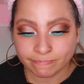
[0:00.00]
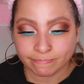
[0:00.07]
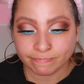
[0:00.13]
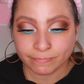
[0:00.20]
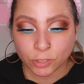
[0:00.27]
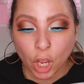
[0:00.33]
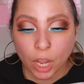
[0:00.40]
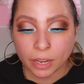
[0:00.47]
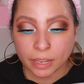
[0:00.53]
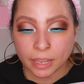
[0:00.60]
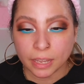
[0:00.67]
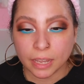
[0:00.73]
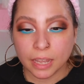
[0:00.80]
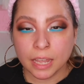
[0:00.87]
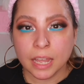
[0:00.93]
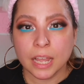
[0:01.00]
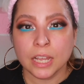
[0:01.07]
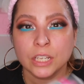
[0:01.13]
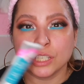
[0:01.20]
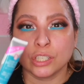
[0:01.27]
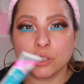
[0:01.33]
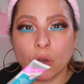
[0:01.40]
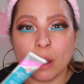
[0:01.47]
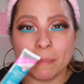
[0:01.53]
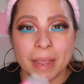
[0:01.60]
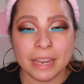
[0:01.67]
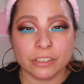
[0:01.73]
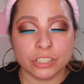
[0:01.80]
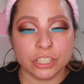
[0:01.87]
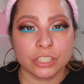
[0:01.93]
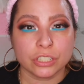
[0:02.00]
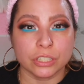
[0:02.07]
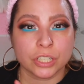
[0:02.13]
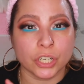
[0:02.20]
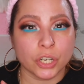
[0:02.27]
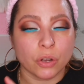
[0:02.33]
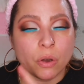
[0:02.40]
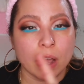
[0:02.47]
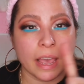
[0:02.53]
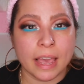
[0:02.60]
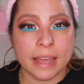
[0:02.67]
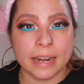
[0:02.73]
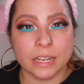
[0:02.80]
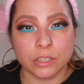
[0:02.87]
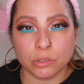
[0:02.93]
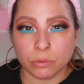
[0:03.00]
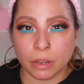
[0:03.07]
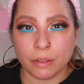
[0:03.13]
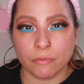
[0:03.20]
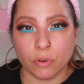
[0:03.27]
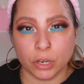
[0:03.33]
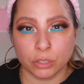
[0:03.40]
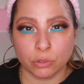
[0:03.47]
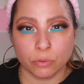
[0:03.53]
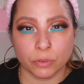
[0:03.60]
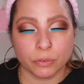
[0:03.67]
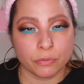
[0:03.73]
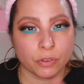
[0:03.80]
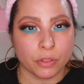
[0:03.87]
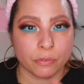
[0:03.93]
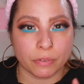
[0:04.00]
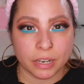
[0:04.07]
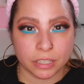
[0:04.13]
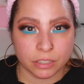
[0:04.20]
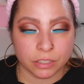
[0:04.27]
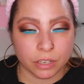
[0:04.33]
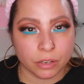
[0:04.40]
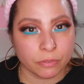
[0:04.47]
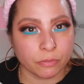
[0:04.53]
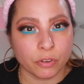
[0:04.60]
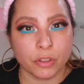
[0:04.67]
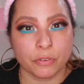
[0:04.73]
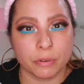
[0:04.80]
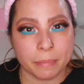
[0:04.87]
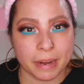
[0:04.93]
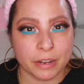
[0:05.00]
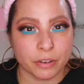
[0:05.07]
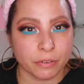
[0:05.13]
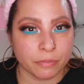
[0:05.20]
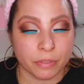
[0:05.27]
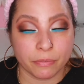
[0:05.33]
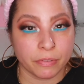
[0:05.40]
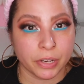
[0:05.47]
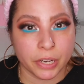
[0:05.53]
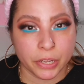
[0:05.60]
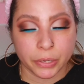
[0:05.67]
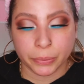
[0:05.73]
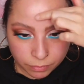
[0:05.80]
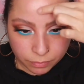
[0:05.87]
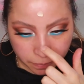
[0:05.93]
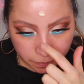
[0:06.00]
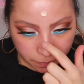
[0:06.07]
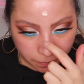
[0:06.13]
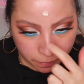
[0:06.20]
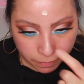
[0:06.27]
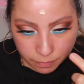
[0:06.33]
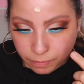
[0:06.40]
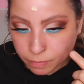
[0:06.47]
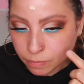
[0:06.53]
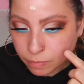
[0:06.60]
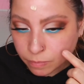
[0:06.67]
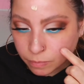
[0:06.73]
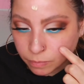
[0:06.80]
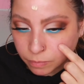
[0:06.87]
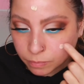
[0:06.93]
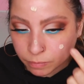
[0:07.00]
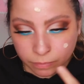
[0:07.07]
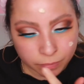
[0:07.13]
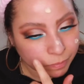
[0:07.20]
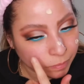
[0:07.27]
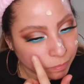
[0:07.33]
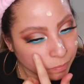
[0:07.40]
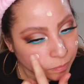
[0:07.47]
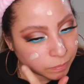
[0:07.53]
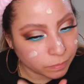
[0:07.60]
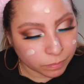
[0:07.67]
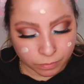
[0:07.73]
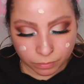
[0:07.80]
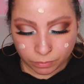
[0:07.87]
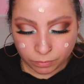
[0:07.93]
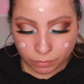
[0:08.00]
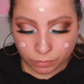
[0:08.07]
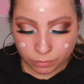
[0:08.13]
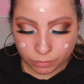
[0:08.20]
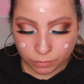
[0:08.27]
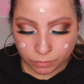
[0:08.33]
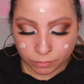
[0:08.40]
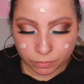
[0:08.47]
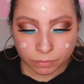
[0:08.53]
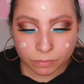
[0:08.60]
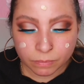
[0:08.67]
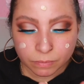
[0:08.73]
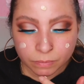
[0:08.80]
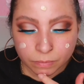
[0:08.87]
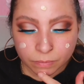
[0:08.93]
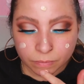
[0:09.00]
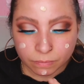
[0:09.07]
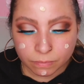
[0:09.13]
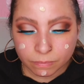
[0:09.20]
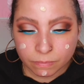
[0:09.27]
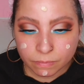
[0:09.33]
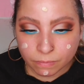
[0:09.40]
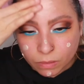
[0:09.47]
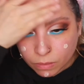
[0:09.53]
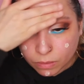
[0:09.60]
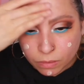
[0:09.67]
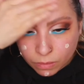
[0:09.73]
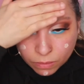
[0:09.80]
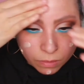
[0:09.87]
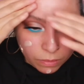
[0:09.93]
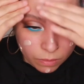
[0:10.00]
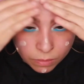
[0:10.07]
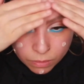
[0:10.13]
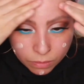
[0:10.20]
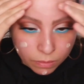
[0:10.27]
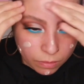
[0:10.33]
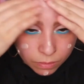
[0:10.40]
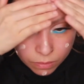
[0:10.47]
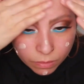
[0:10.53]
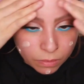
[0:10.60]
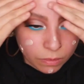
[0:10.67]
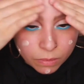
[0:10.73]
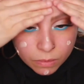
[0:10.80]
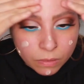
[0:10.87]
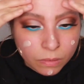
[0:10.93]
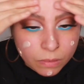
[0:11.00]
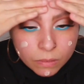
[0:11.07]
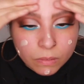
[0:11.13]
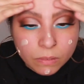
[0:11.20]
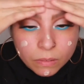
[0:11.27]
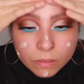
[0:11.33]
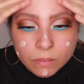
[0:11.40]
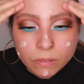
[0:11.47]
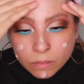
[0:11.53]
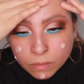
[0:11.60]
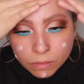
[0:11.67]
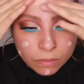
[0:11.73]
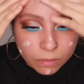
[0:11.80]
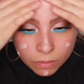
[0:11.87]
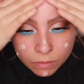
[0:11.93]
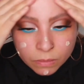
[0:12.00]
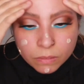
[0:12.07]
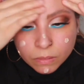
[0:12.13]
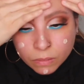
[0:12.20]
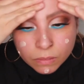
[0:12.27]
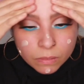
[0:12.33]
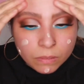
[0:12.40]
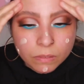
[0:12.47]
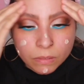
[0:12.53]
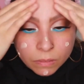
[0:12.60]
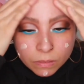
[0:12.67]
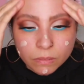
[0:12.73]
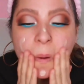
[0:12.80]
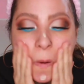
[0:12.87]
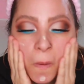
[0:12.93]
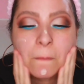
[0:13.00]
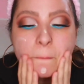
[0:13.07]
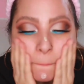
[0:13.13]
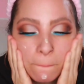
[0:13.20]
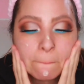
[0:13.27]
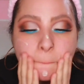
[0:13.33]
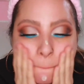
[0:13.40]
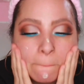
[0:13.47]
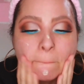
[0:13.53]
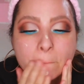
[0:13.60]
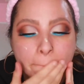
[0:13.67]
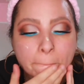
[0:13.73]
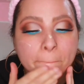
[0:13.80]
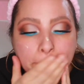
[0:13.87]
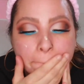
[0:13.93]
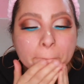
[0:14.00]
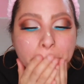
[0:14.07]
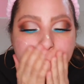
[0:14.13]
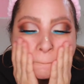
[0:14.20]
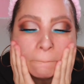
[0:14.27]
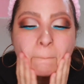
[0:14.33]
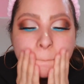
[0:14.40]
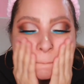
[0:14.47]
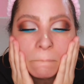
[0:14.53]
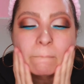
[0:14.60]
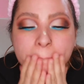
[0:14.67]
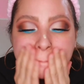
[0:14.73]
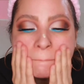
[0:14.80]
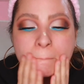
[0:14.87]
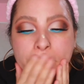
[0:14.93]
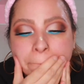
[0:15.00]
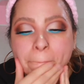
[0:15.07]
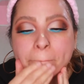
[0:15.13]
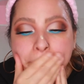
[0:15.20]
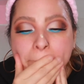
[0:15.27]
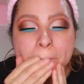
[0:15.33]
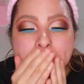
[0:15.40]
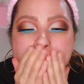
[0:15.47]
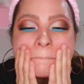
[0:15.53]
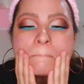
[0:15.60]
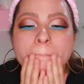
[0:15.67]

talking, so I'm actually just gonna go ahead and do a voiceover for the remainder of the video. Okay, so back to this primer. I love it. It's a 2-in-1 primer and moisturizer. It has coconut water in it, and it's free from alcohol, formaldehyde, sulfates,